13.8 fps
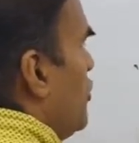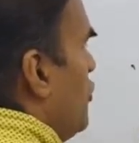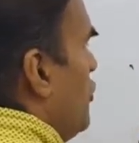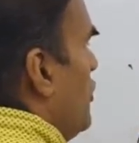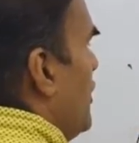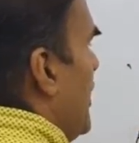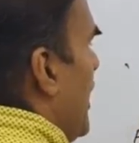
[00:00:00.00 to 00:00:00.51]

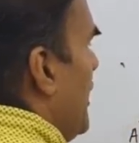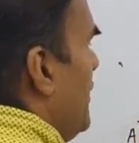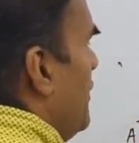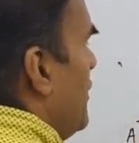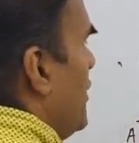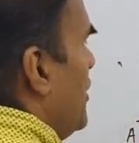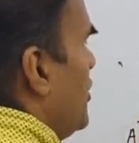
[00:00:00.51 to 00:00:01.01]
row
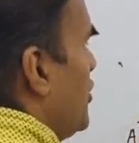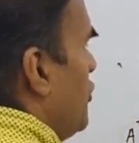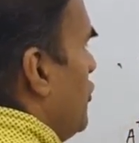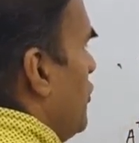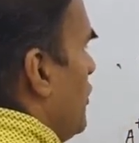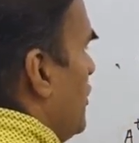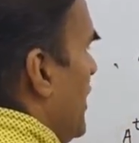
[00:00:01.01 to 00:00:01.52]
done, this
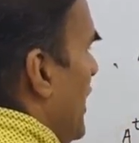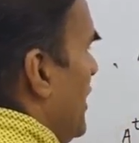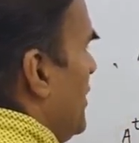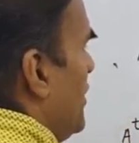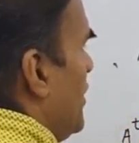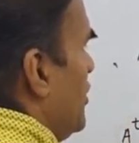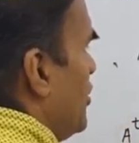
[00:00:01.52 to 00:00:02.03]
row
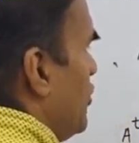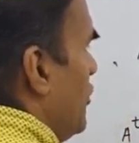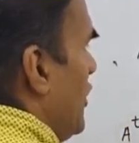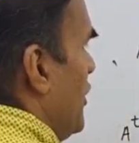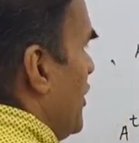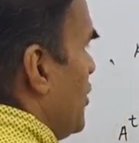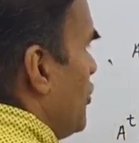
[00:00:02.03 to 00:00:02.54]
done, this
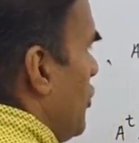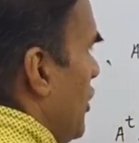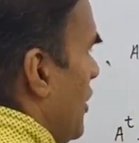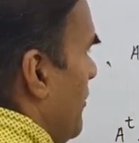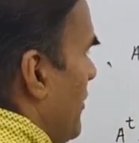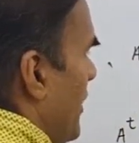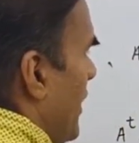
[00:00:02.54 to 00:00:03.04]
row and this
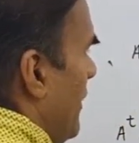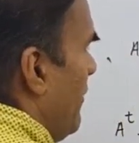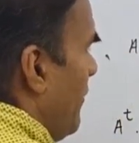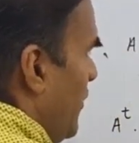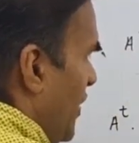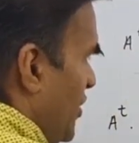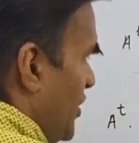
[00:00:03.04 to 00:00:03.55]
column
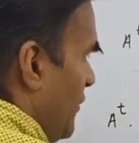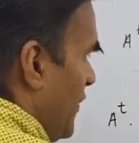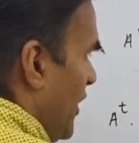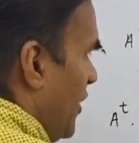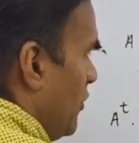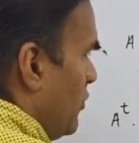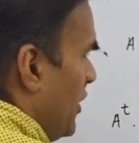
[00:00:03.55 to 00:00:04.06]
done. We are
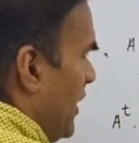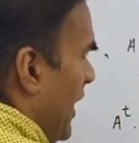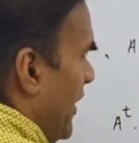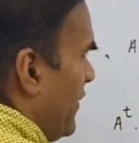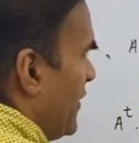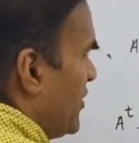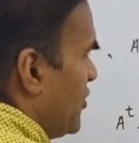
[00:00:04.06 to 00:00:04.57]
shifting to the
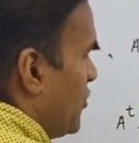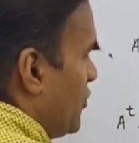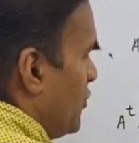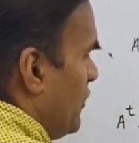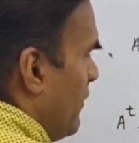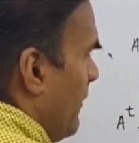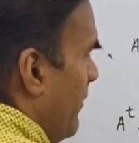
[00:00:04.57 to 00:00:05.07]
next
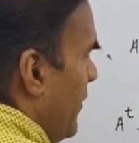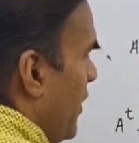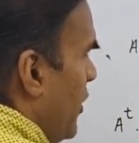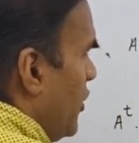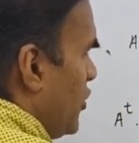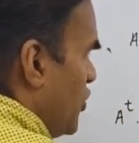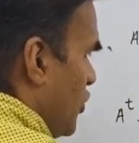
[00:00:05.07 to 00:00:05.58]
row.
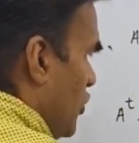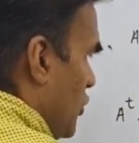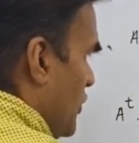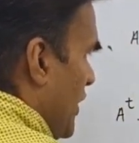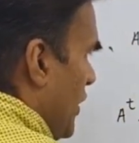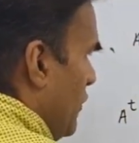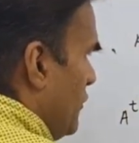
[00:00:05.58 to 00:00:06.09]
So
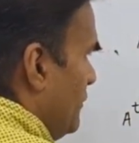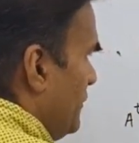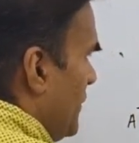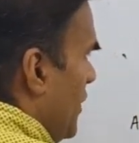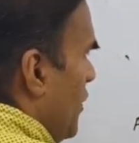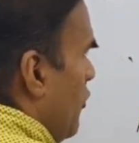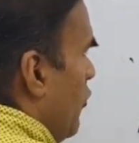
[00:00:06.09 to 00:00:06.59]
go down.
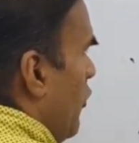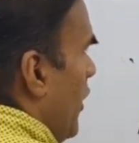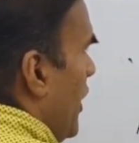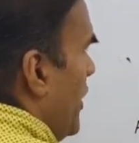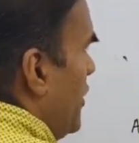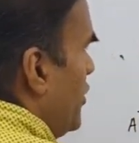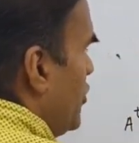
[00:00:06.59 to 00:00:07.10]

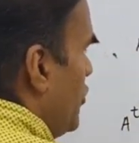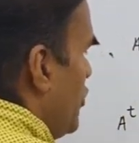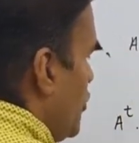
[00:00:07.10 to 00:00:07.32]
1 into